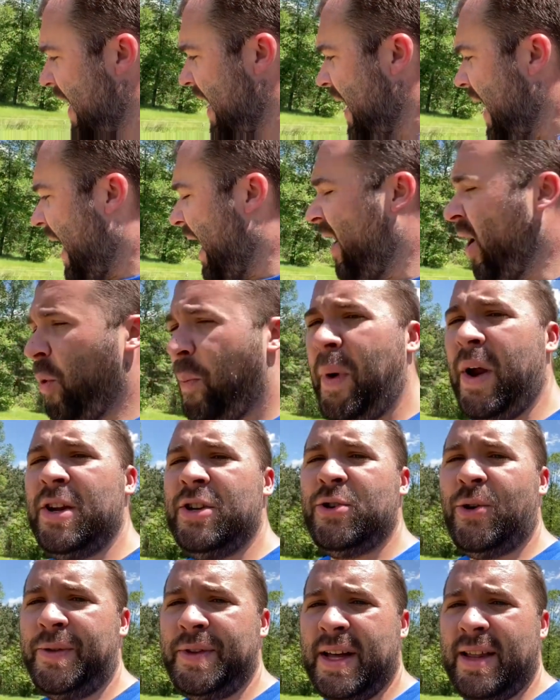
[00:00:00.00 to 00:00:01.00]
I hope you
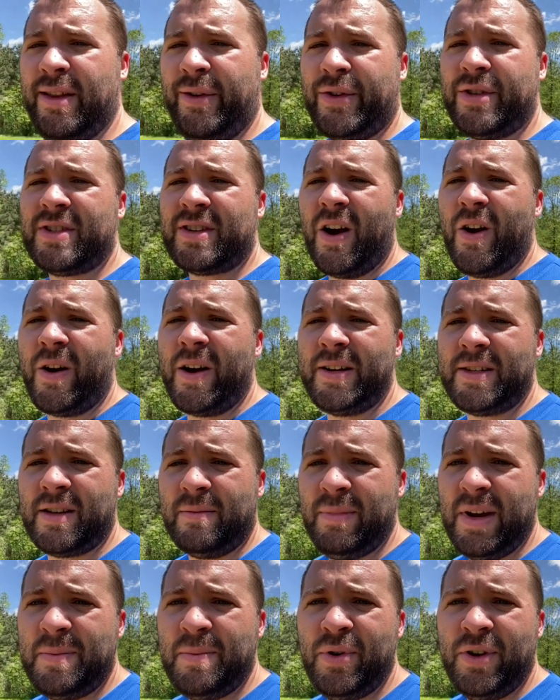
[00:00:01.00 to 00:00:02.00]
enjoyed that little circus of
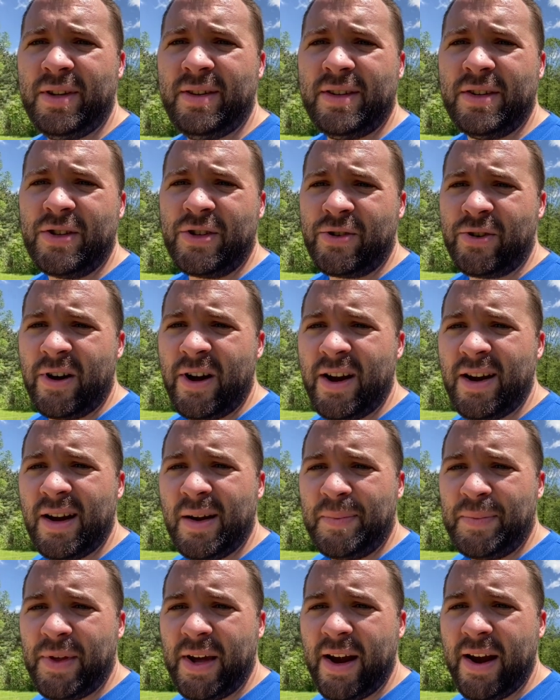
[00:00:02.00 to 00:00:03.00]
me putting this string
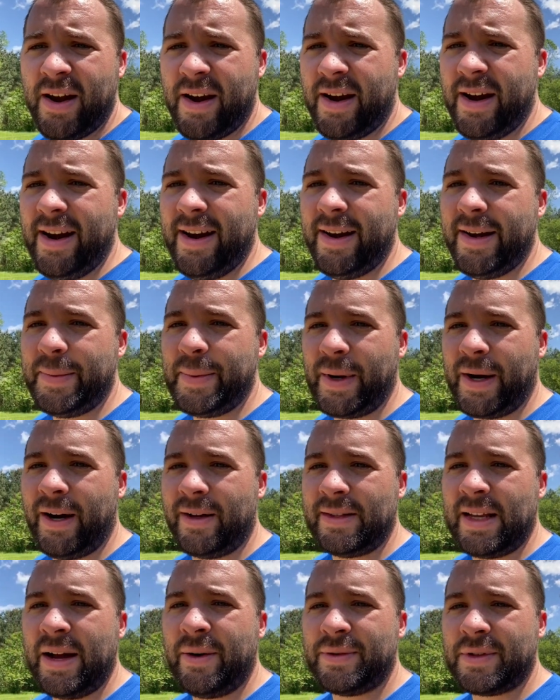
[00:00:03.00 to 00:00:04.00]
up there
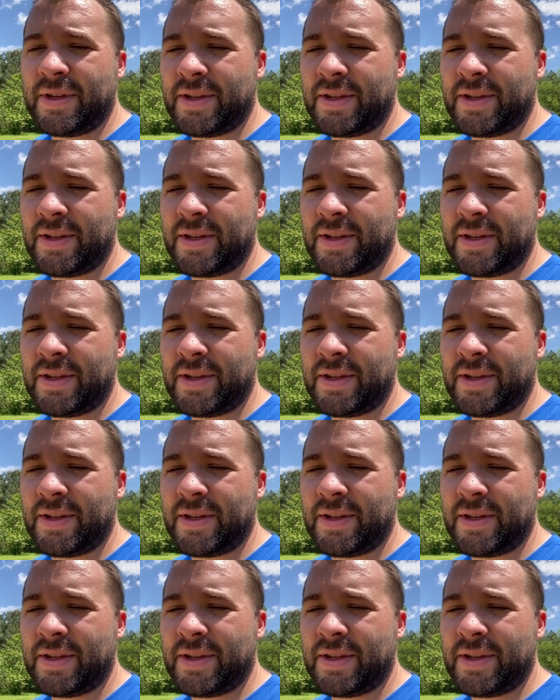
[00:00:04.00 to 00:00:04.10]
because that was a